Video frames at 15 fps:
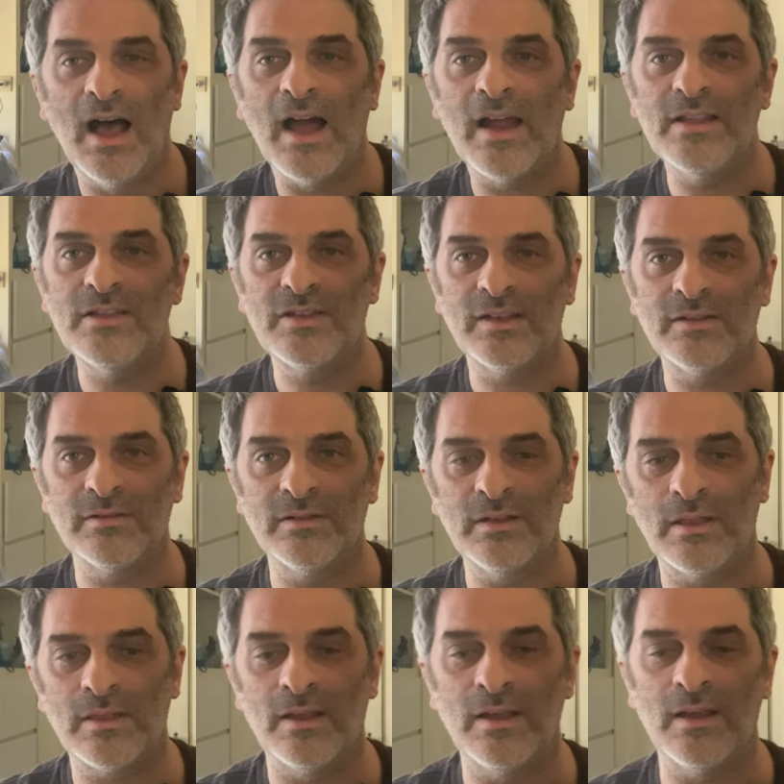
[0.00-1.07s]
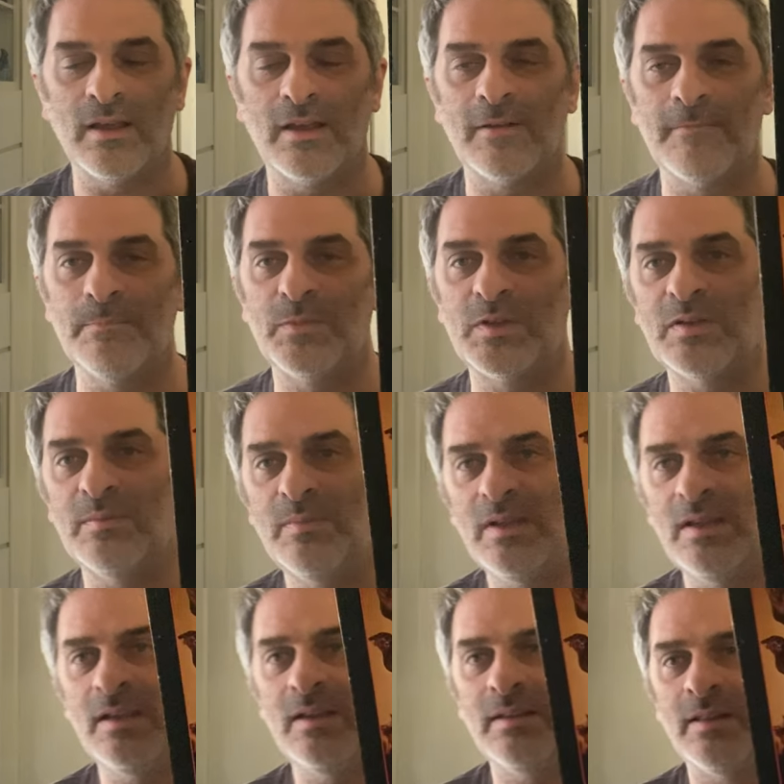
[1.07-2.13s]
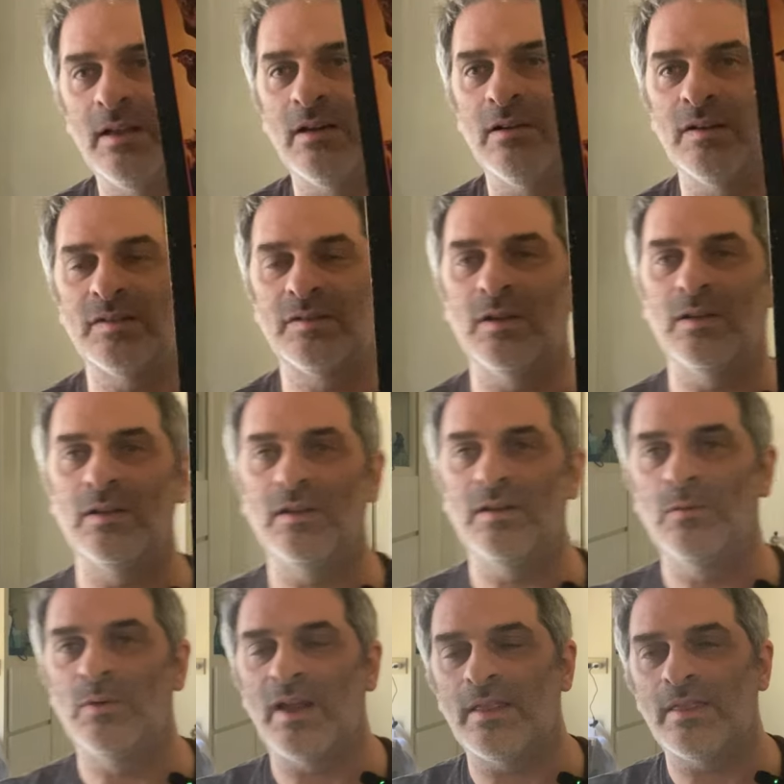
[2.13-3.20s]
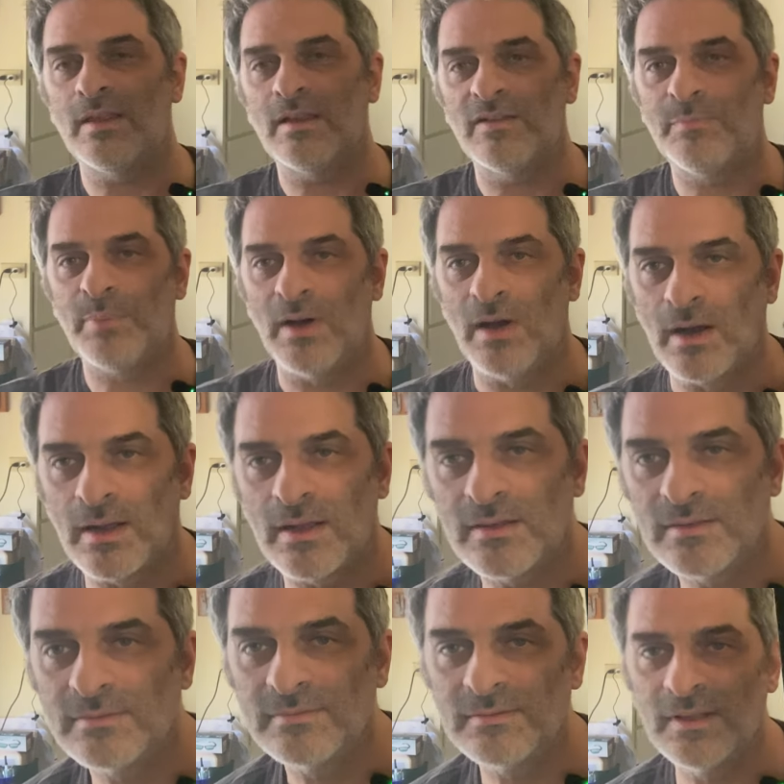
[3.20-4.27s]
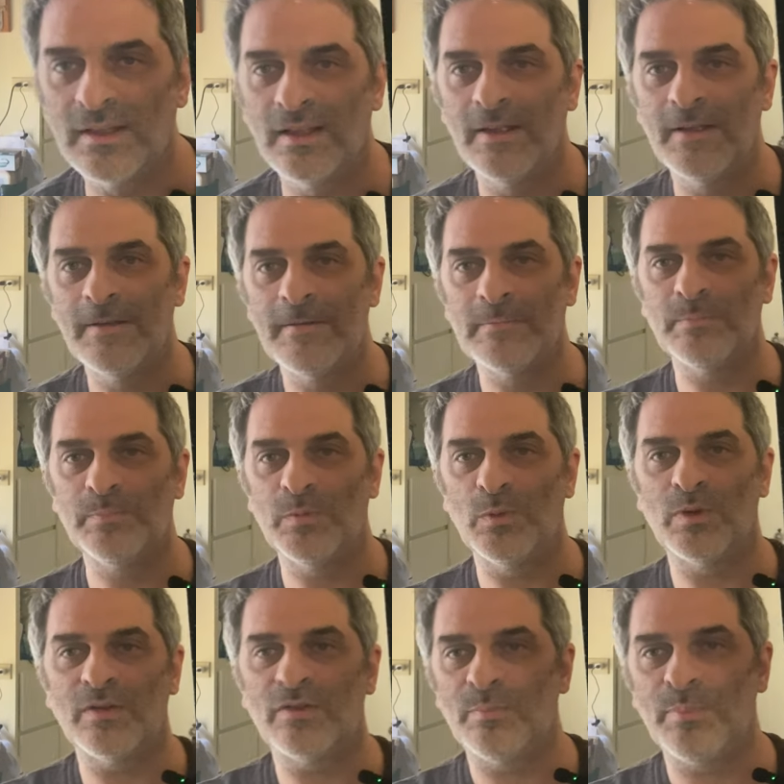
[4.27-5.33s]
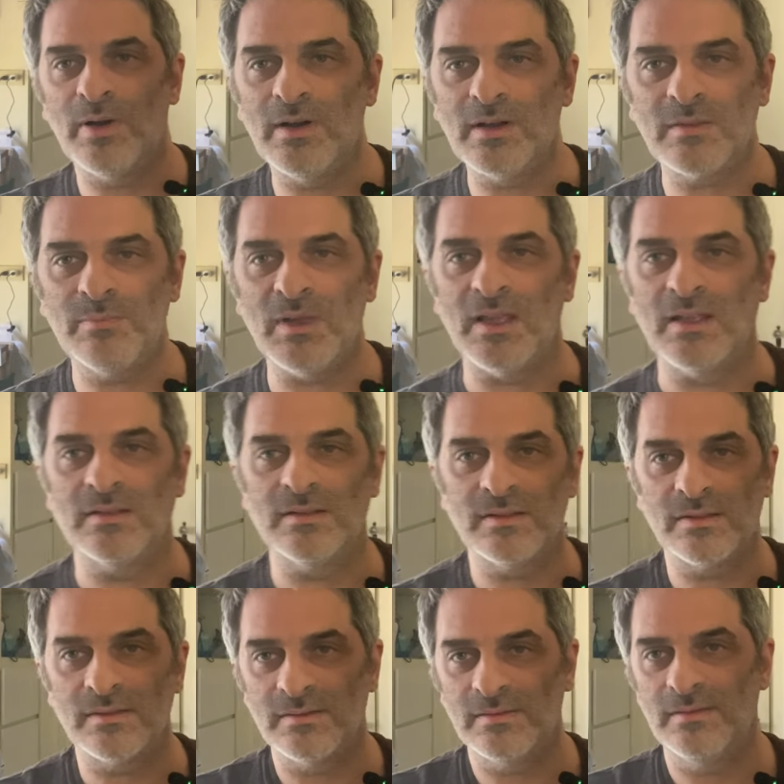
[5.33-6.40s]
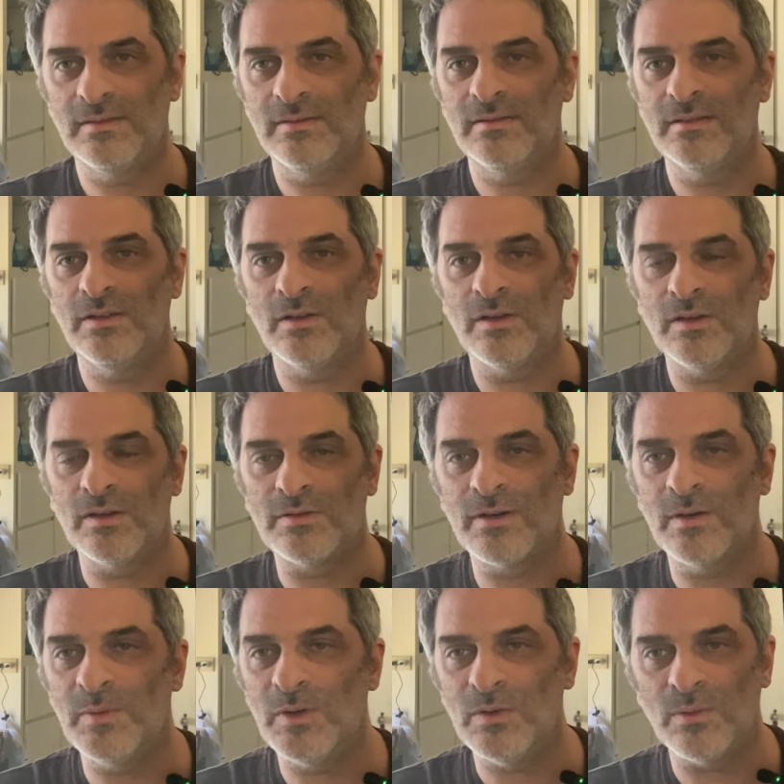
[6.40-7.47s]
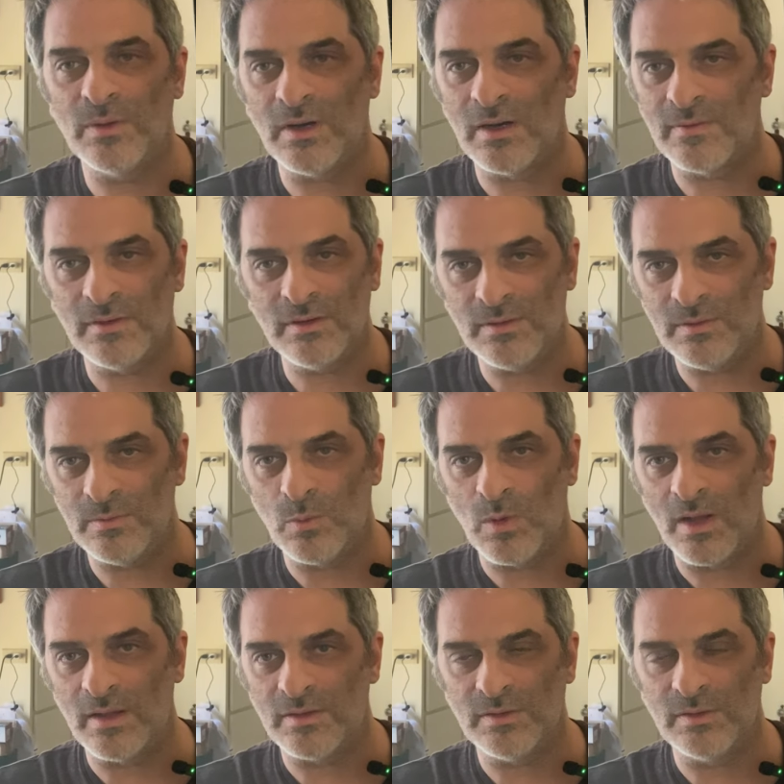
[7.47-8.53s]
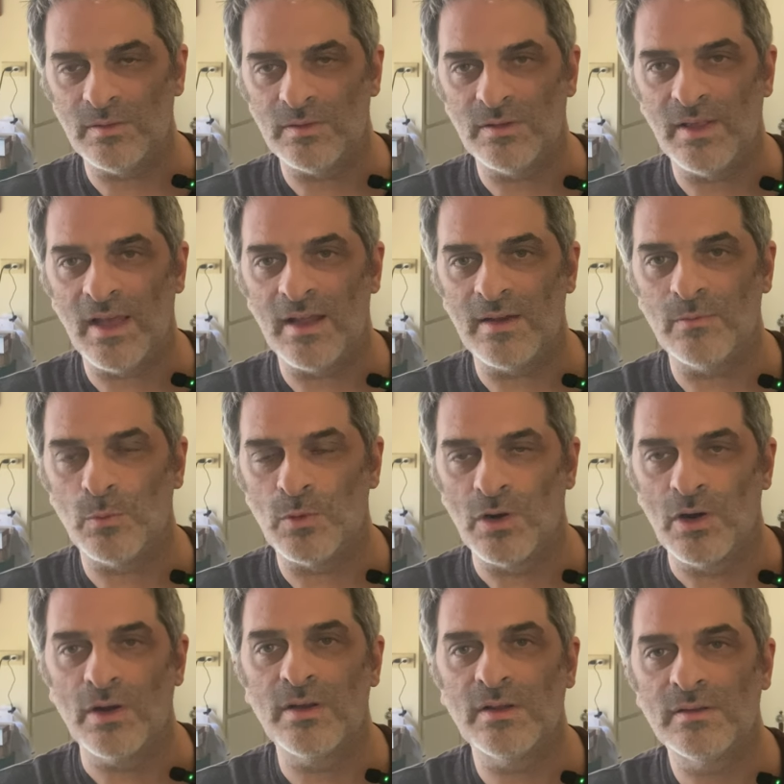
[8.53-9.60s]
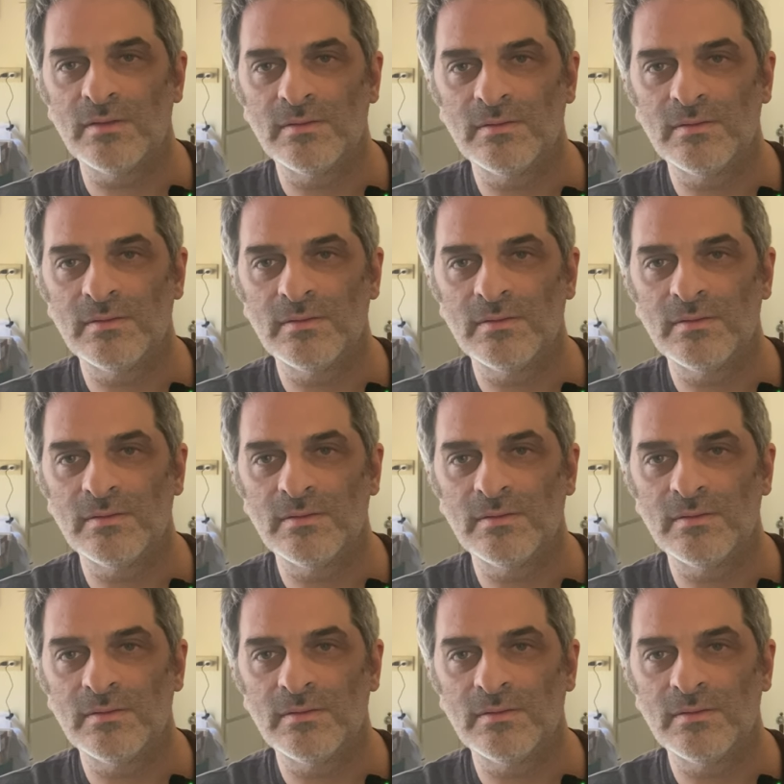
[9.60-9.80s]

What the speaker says: I generally think, to me, there is the, when I think of punk, whatever punk means, you can attribute whatever you want to that word.